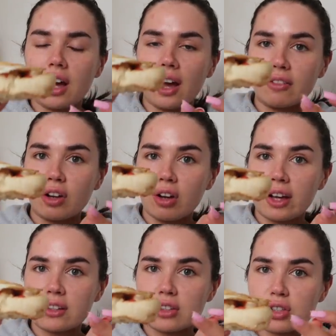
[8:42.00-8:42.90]
I've got,
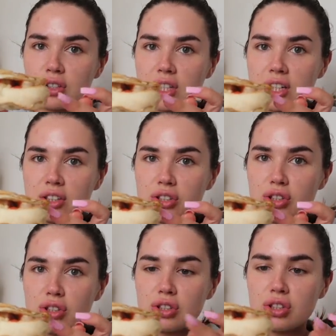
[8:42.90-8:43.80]
like,
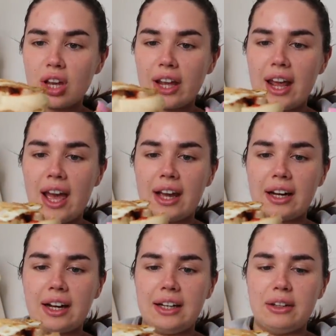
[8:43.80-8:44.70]
sausage and
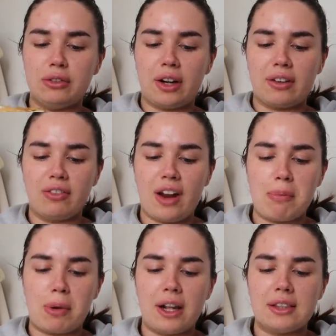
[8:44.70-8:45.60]
egg, like, little, like,
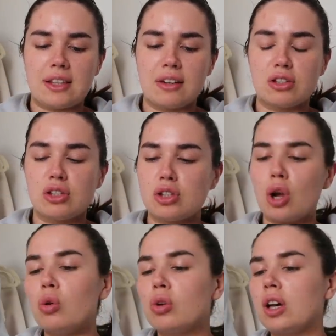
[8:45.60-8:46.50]
flatbreads. They're
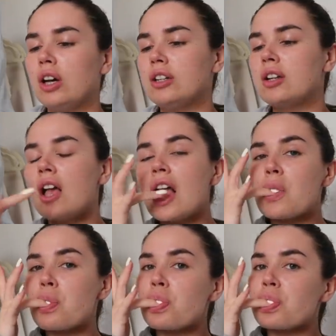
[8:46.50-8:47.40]
so good.
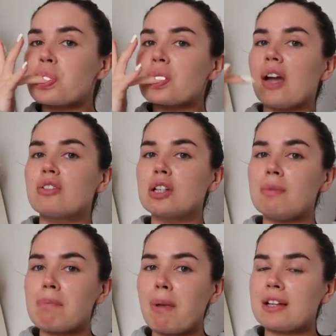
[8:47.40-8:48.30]
I was gonna
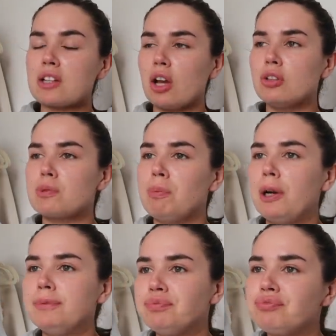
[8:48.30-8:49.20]
make baked oats,
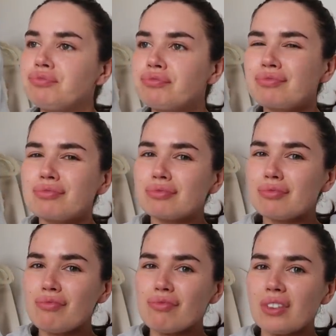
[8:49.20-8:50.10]
but
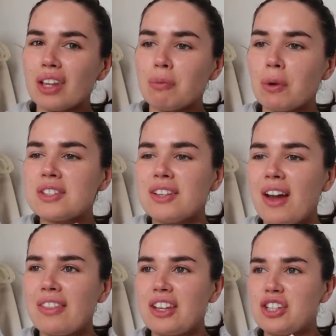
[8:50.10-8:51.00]
once I've
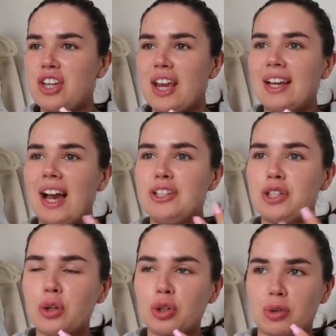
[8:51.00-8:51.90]
had that shake, I
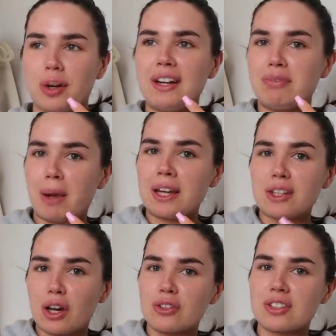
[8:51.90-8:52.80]
don't crave
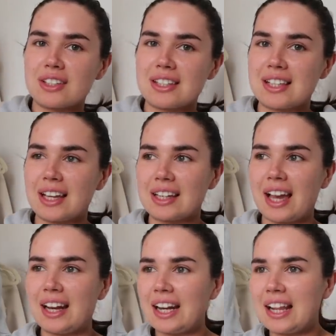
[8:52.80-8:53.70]
baked oats, because it's, like,
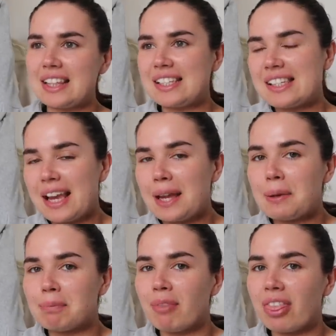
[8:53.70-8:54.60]
kind of, like, the
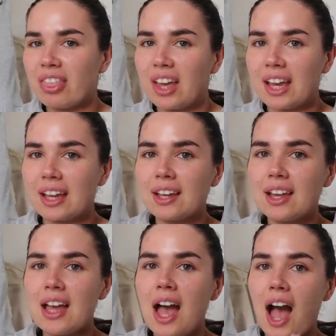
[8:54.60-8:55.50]
same thing.
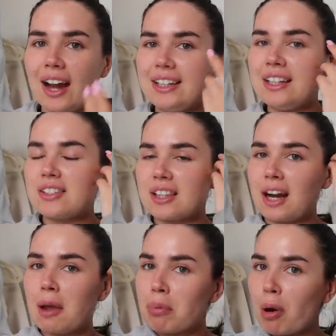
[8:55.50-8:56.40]
I need something,
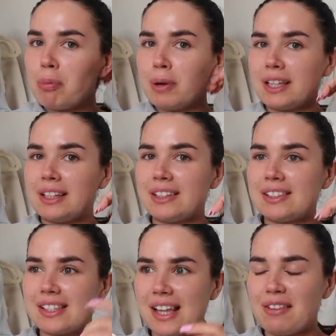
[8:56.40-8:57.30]
like, properly
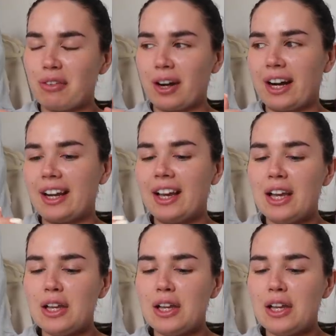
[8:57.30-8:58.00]
savoury.